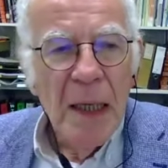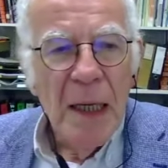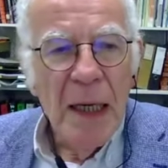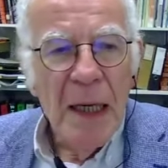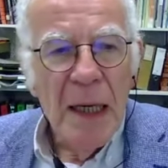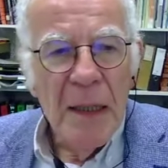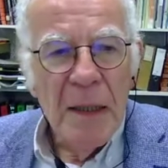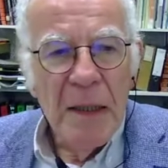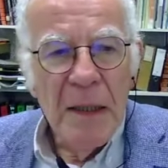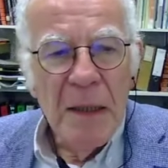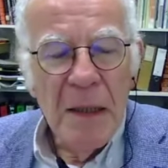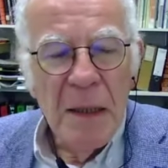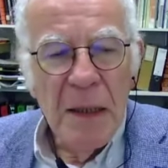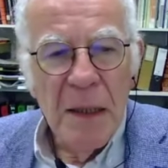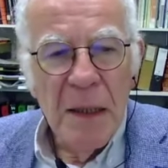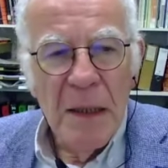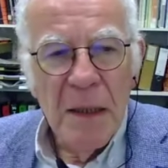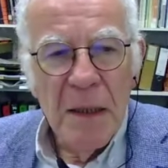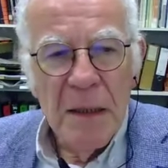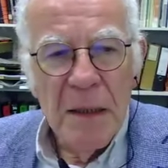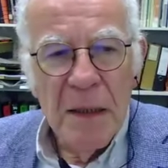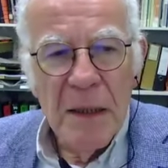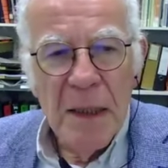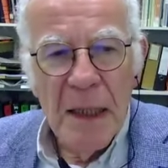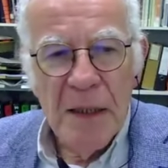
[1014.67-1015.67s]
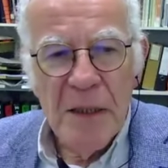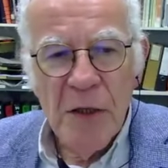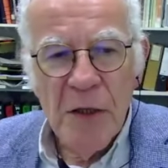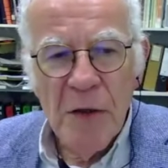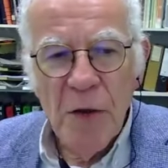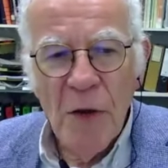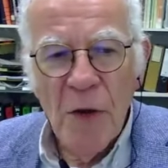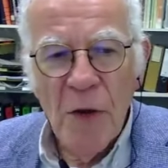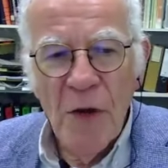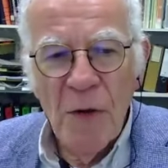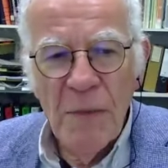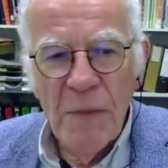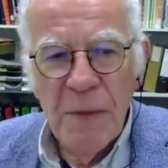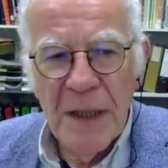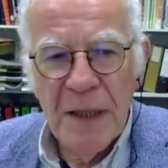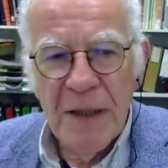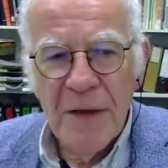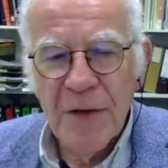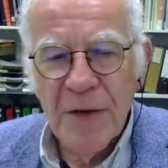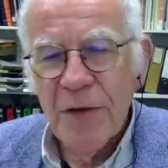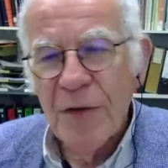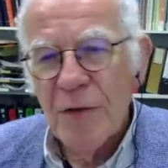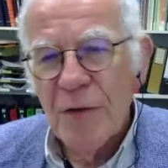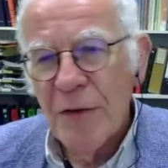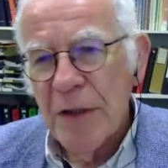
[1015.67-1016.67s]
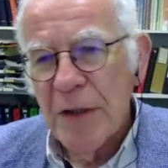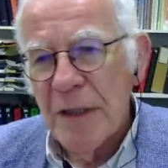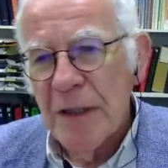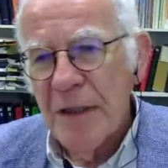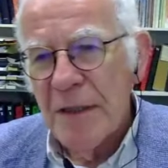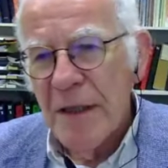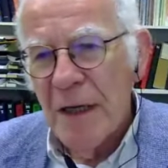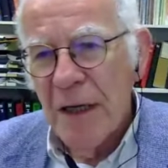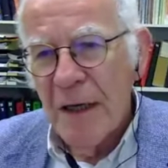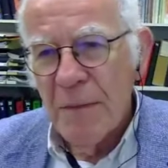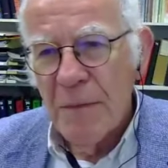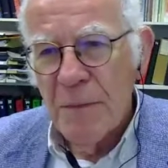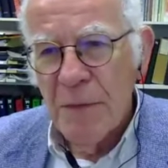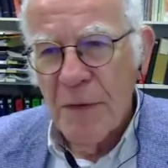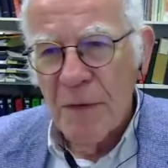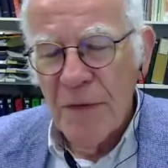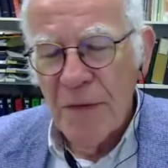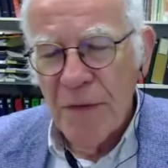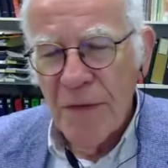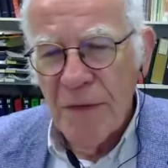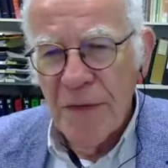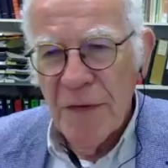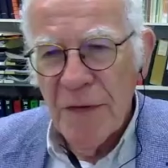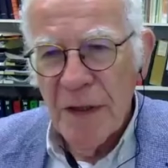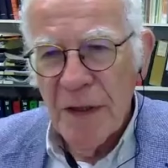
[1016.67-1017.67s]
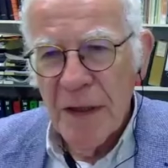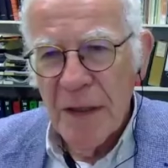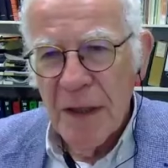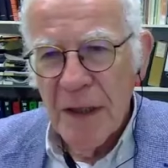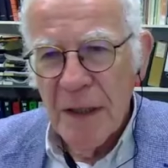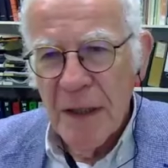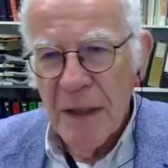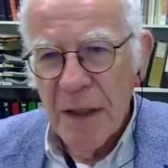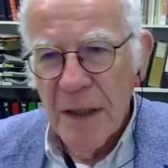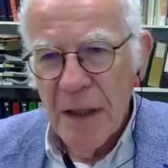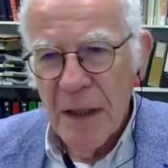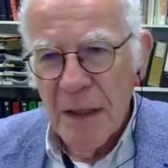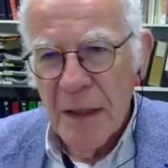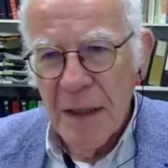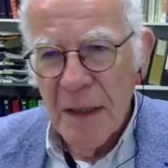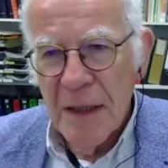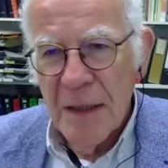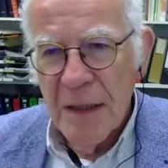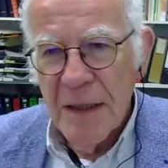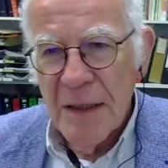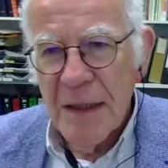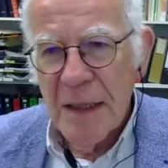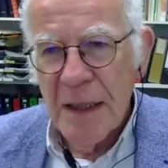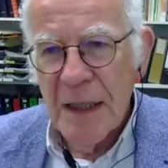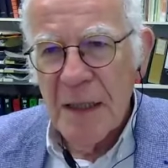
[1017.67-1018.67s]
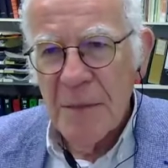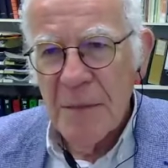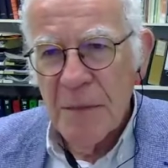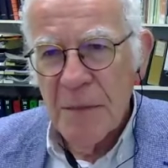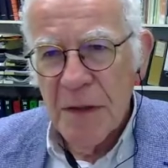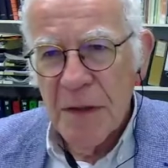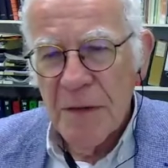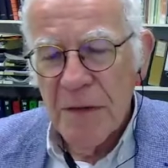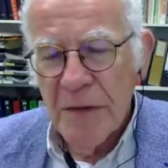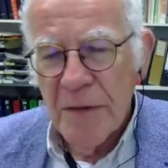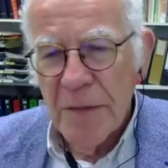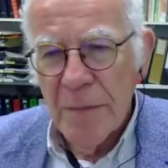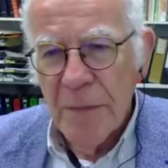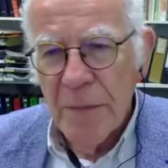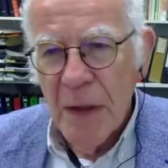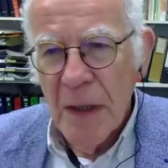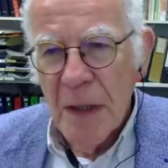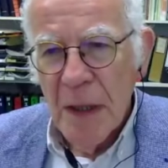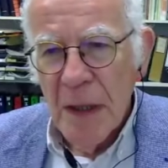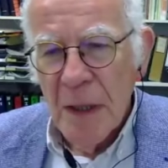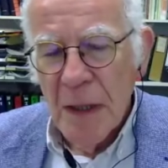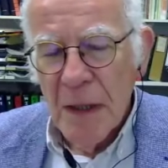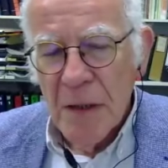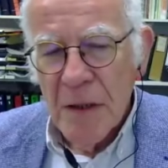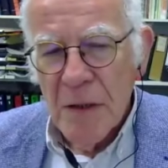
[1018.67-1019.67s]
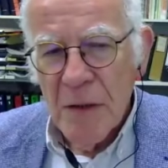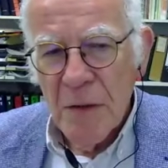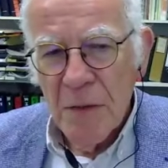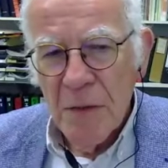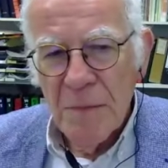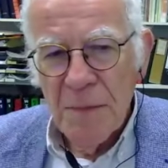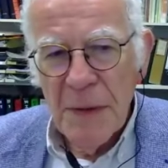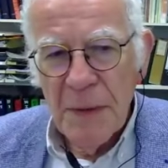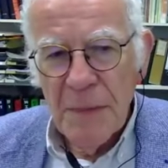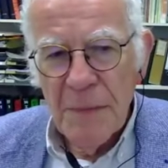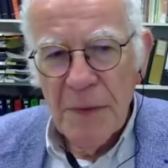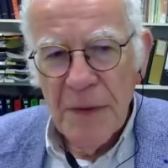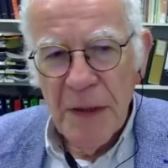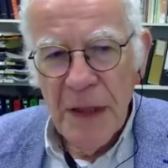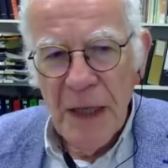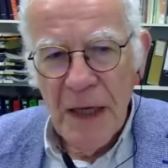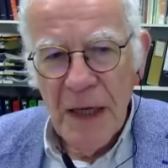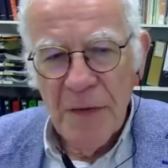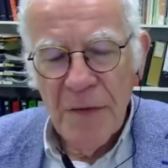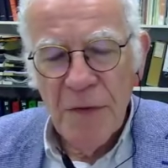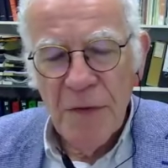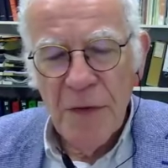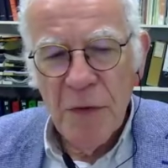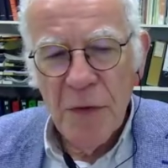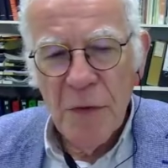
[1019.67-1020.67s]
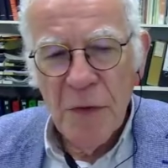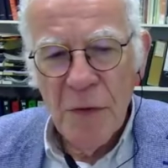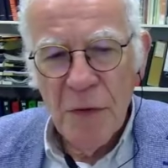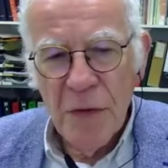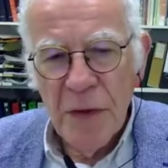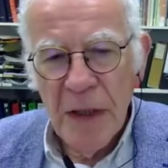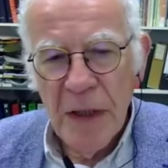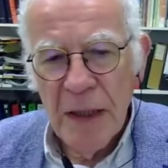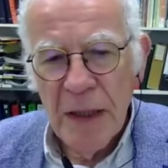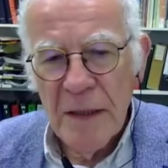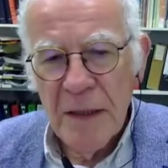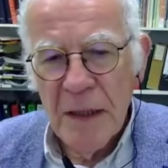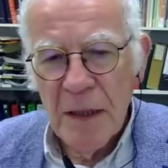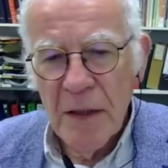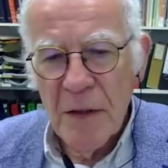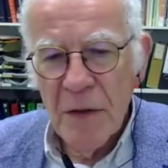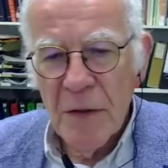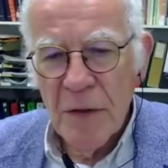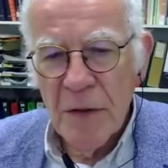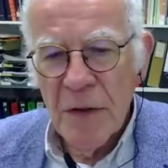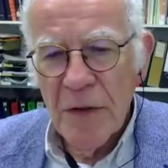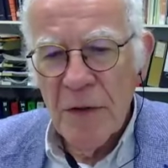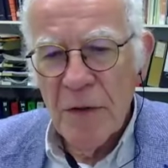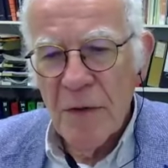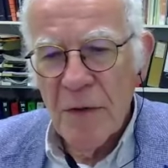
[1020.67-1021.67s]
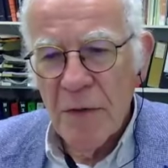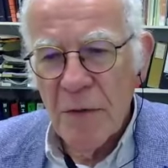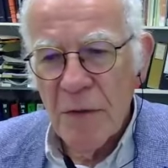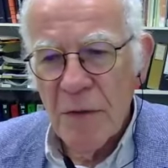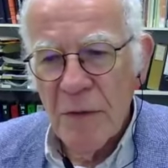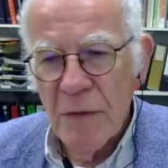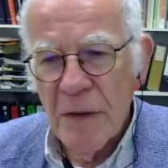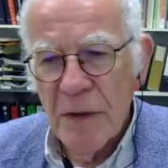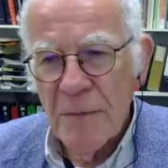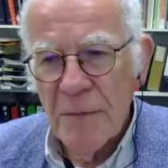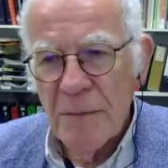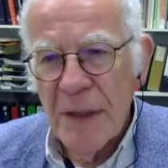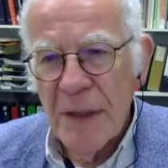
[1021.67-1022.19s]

And that's an obligatory type of treatment. So people have to do that in order to